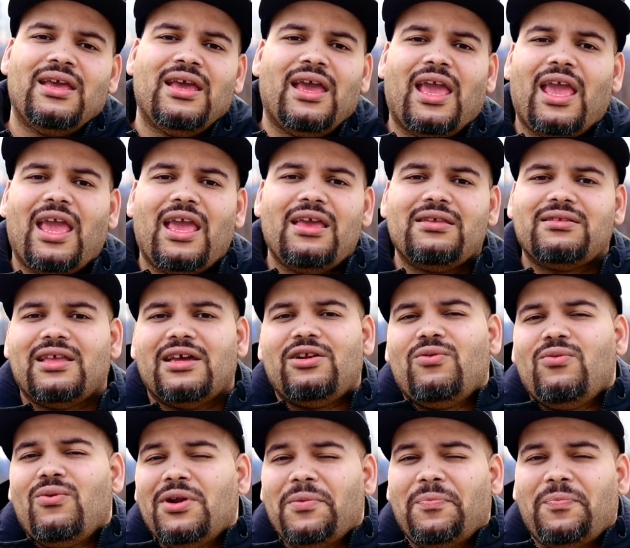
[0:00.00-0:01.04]
hey, they
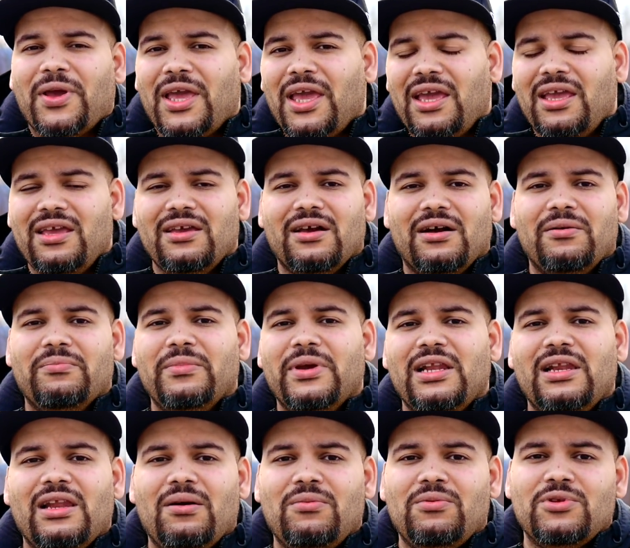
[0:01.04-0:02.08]
don't want to pay a
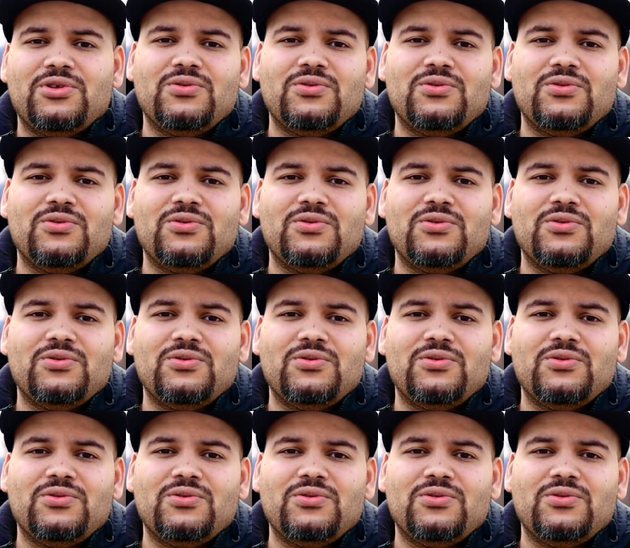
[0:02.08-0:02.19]
mid level